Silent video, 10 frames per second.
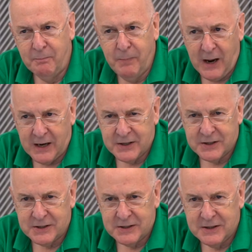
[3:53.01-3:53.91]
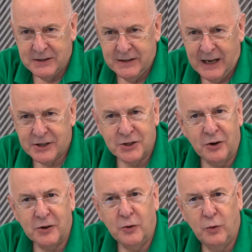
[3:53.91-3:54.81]
But that's
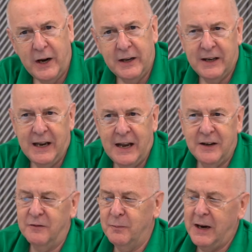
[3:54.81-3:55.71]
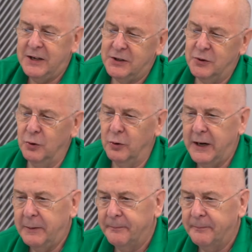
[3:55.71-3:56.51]
not quite the end of my story.